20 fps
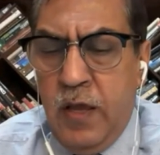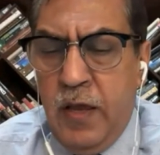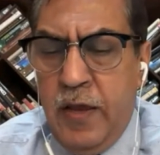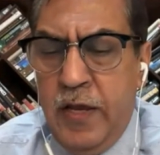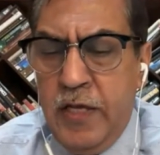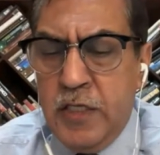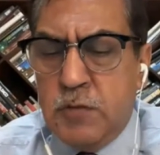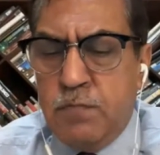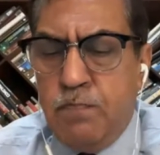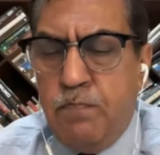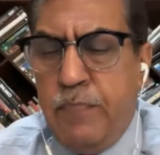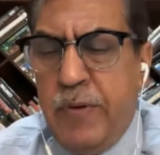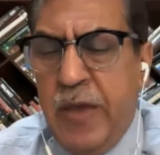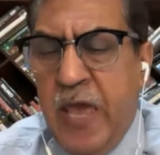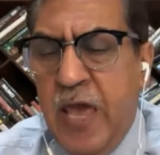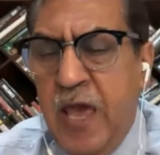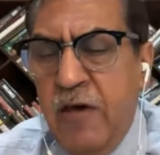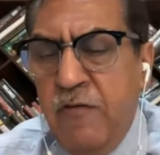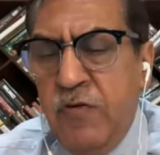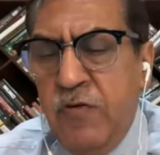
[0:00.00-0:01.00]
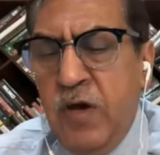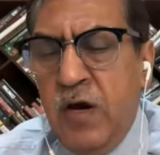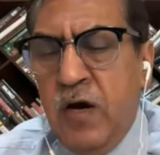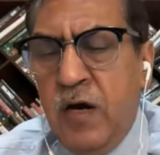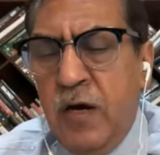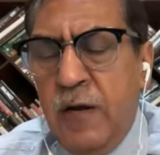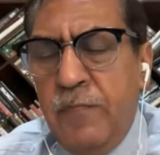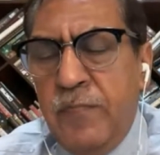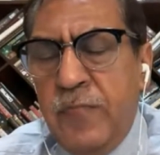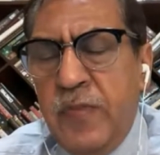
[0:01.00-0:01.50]
its
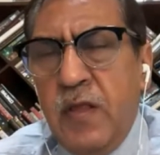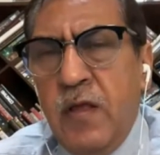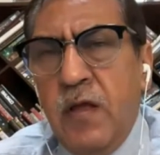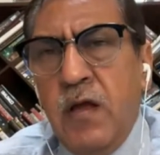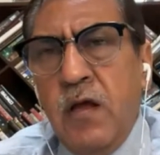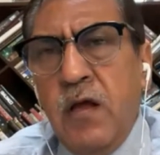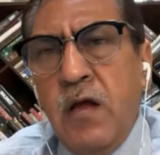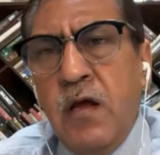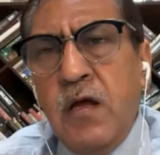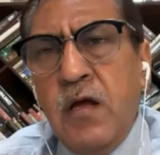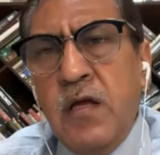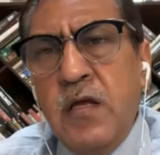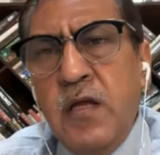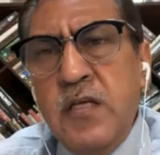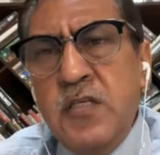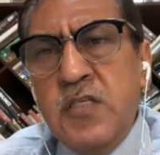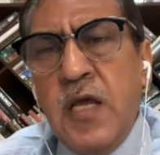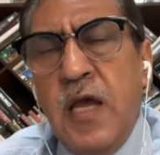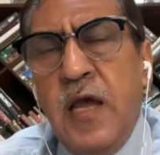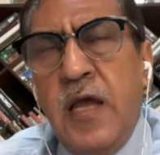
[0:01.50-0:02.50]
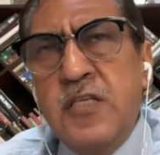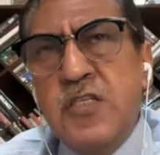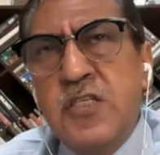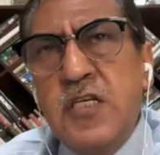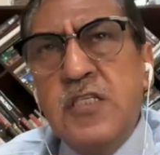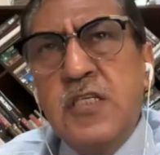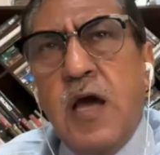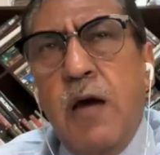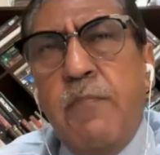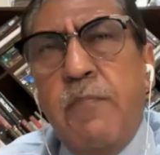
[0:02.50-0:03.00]
behavior,
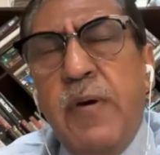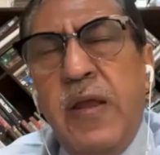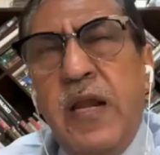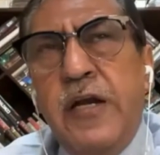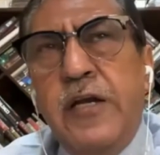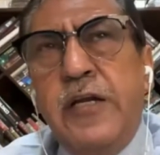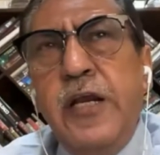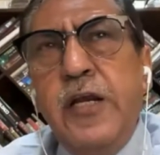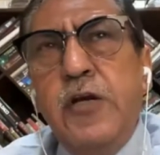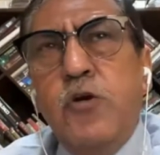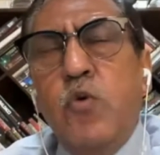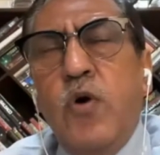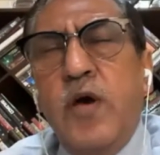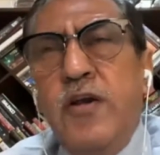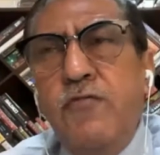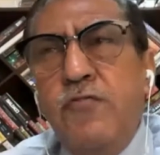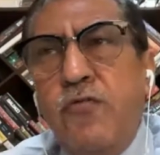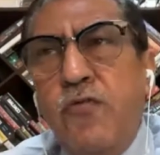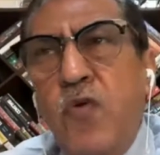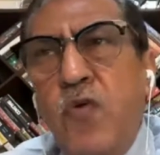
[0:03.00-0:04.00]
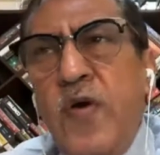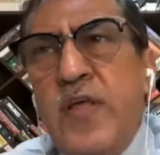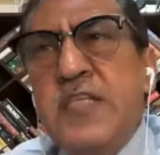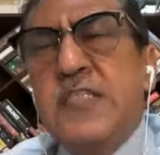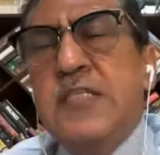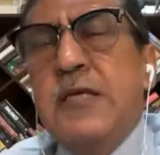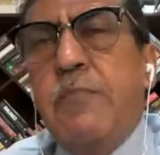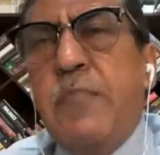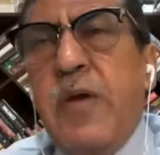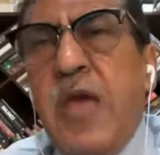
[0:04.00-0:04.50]
its ability to
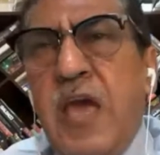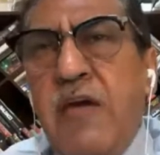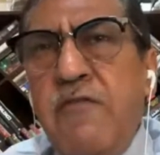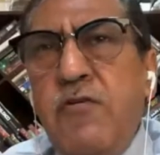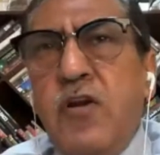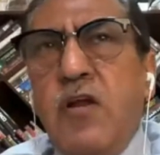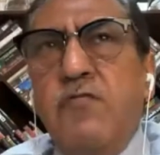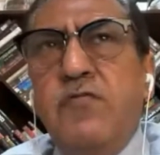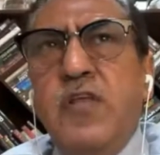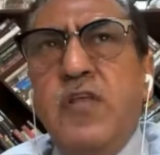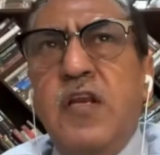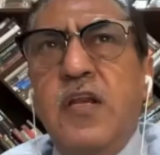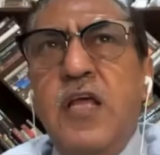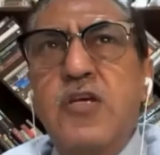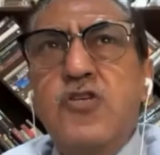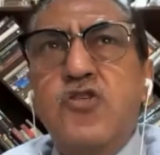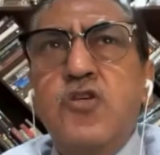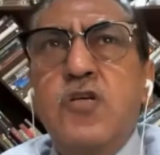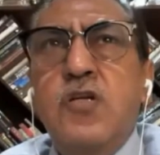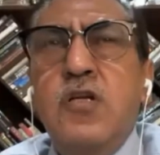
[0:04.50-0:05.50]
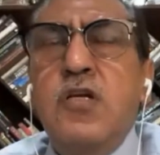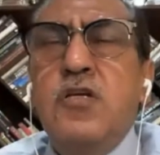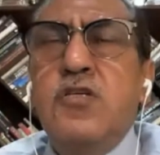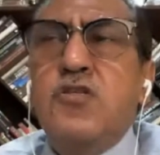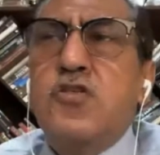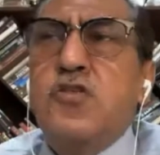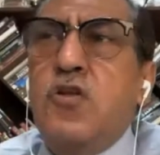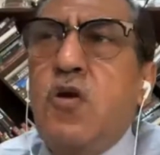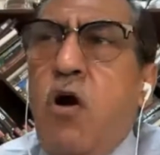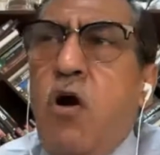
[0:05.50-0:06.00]
influence the behavior of the nation
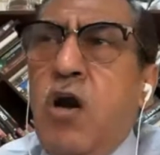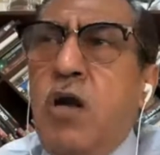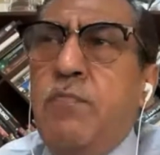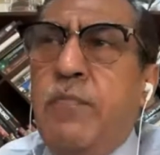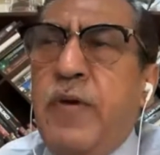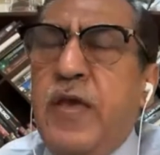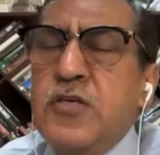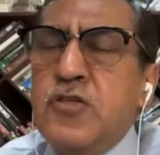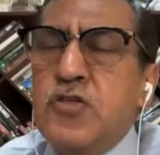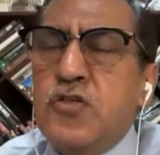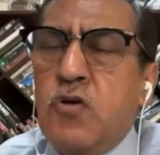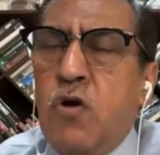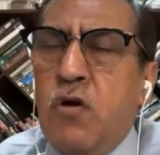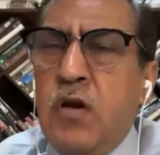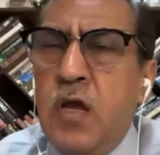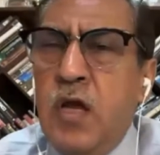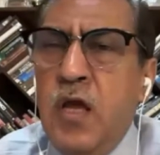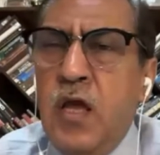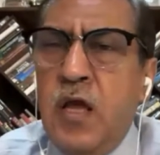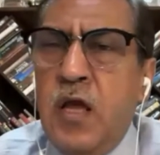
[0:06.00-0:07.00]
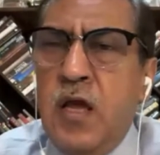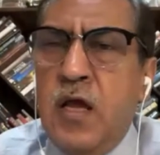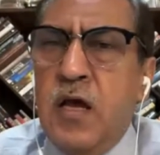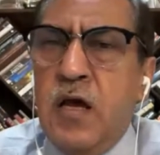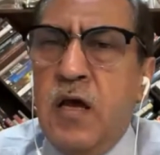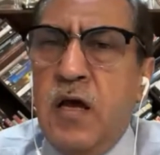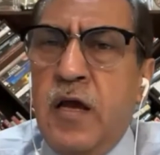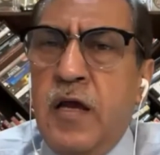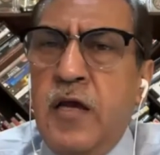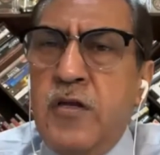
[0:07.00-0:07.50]
is not based on
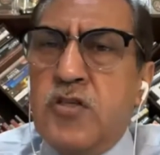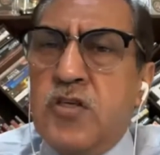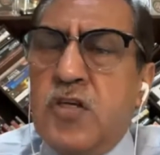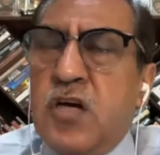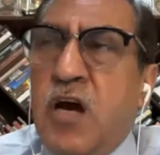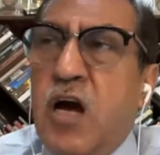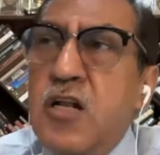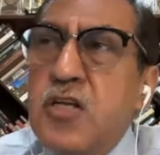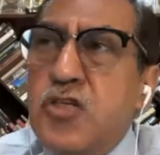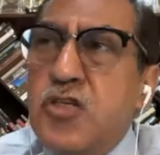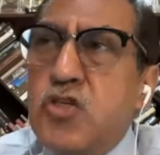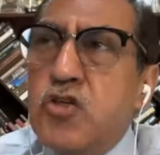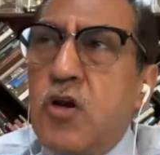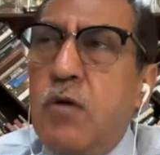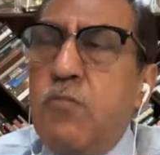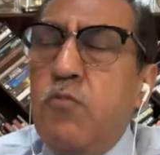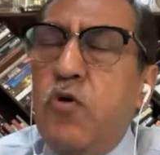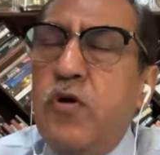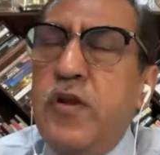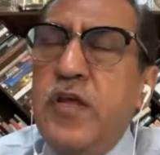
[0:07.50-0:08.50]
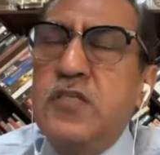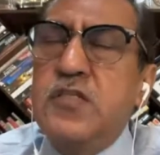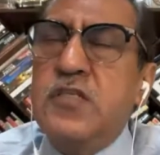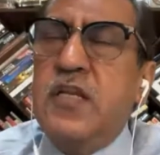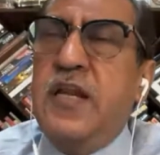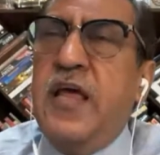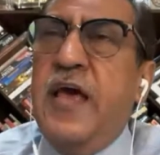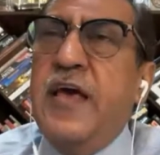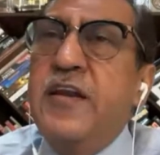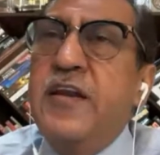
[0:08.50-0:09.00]
its cultural moorings
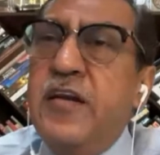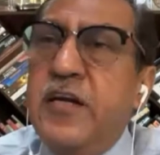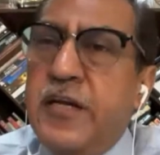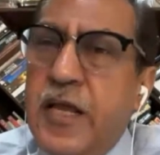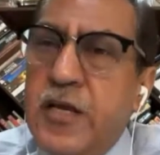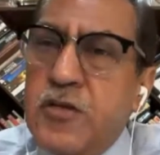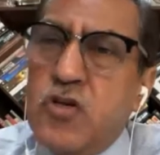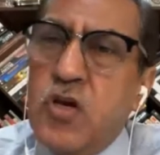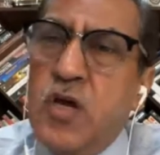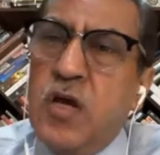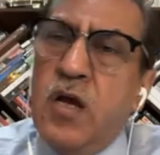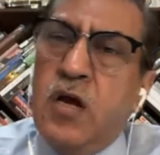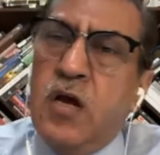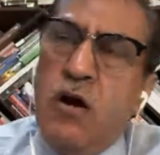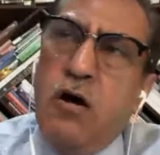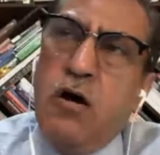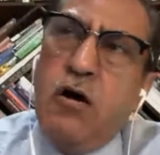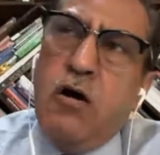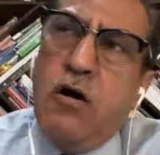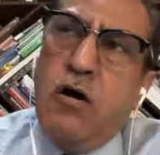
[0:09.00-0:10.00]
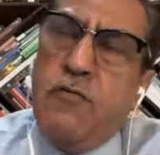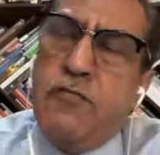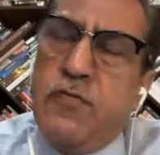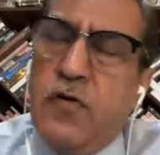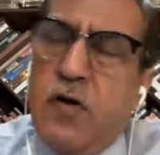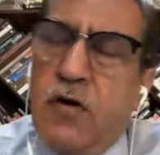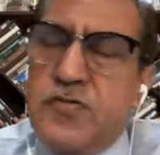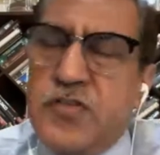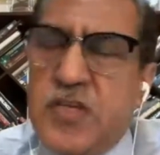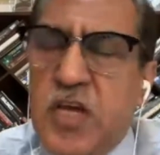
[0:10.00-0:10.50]
and heritage
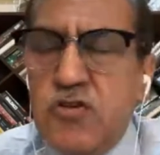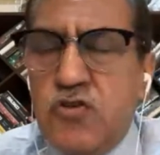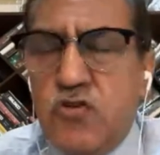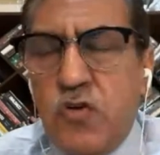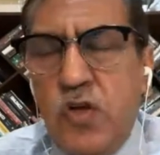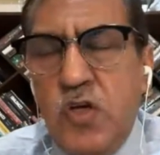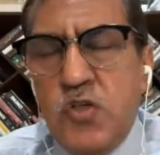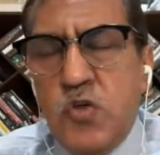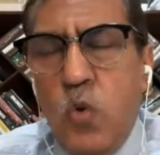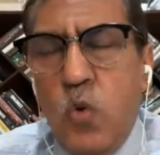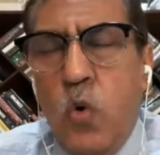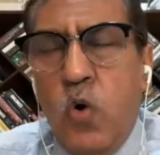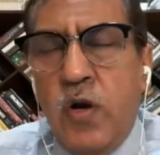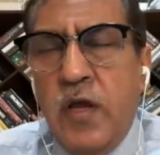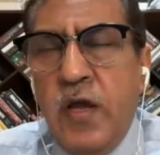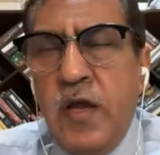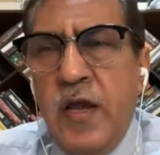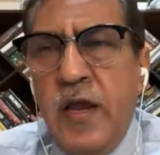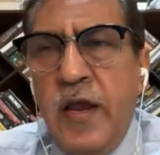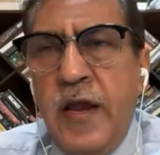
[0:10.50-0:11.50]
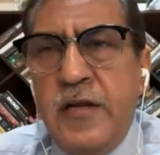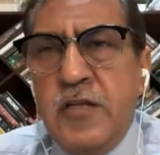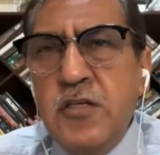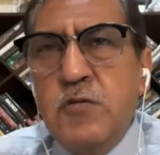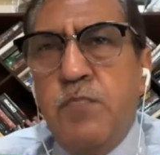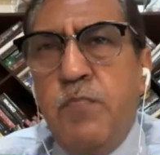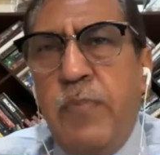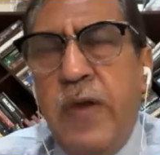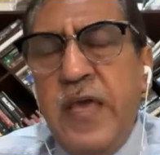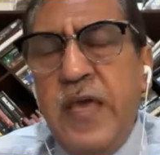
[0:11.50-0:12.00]
of centuries old. It
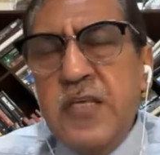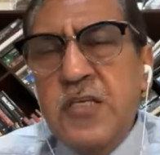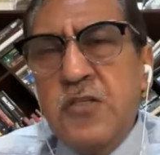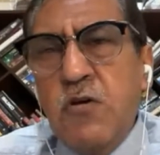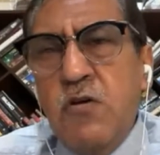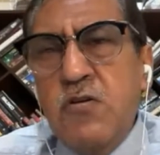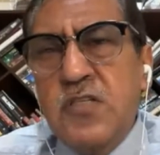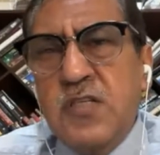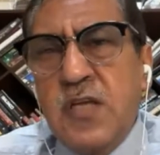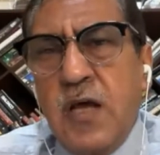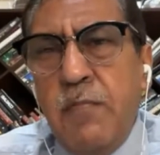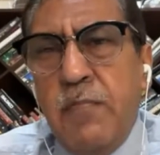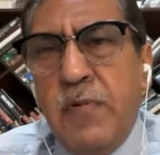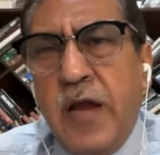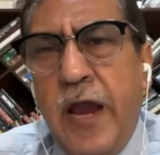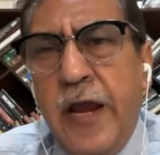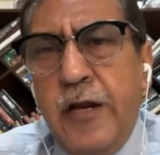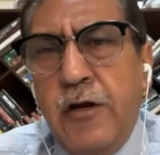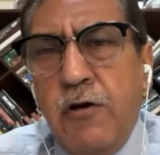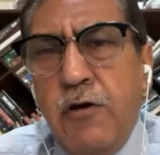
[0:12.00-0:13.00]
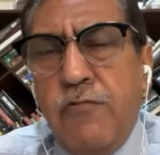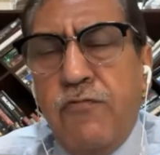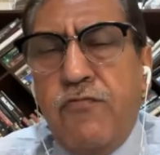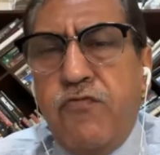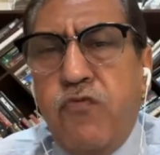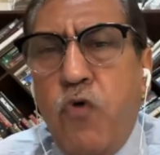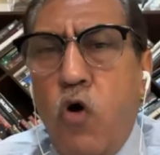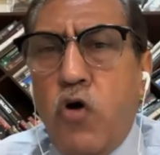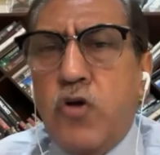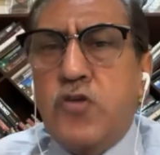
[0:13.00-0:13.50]
is based on some kind of
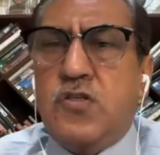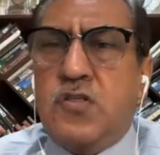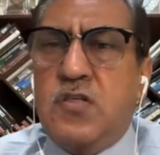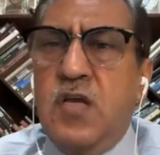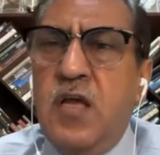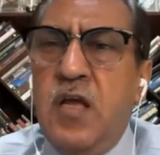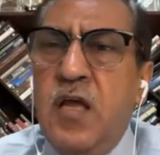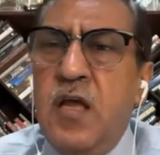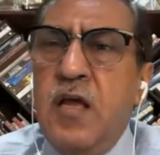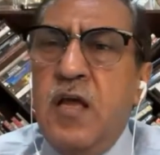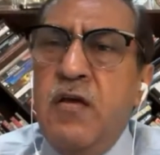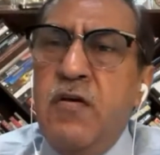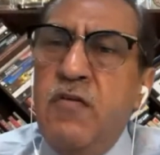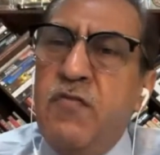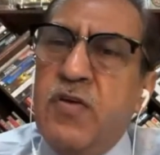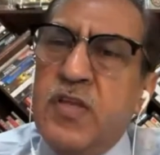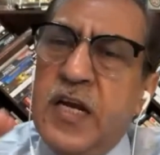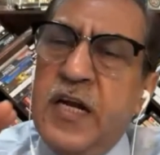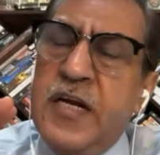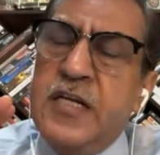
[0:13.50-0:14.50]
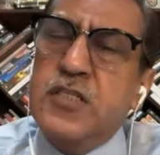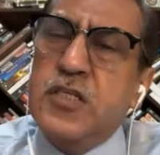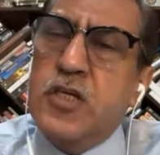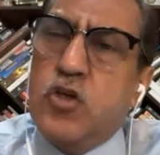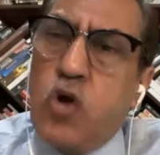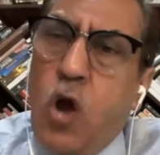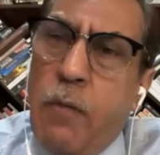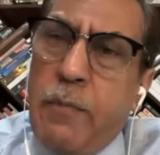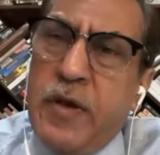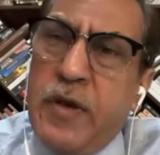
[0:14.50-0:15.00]
force, whether it is
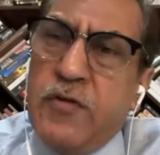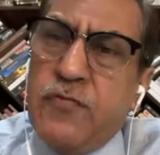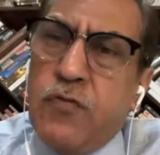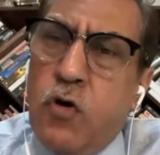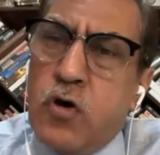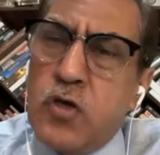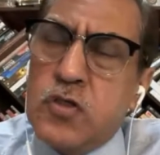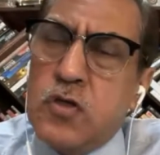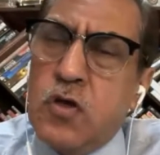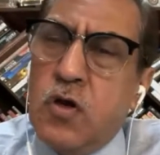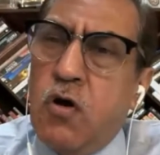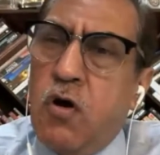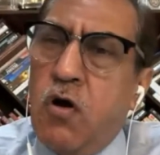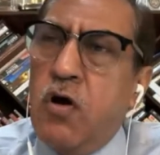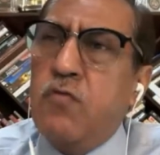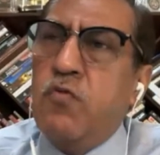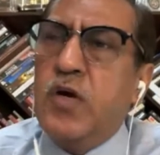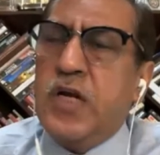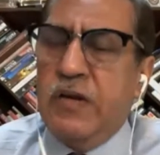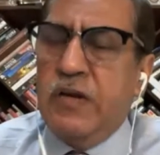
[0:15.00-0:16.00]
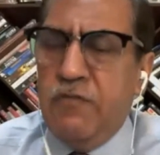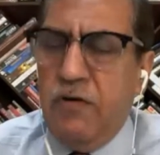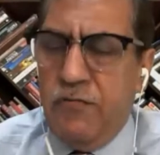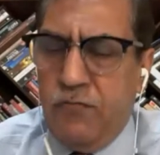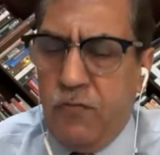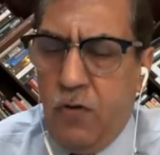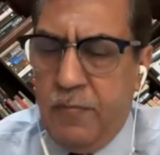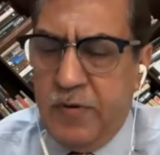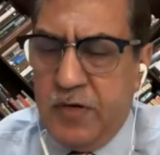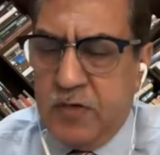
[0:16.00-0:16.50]
economic force or whatever
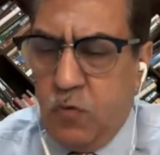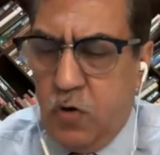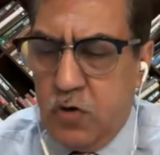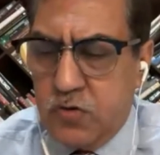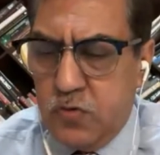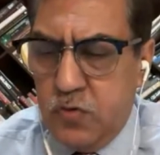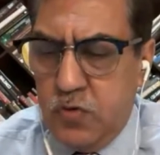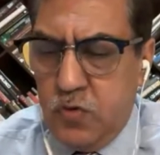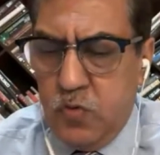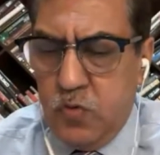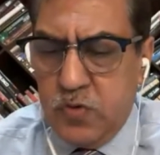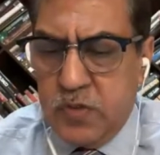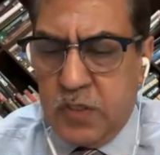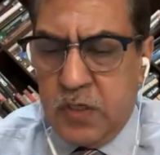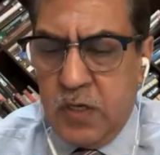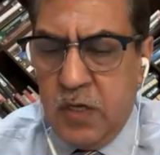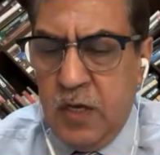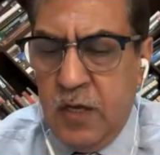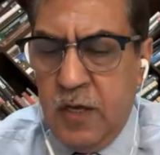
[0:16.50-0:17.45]
form it wants to use it.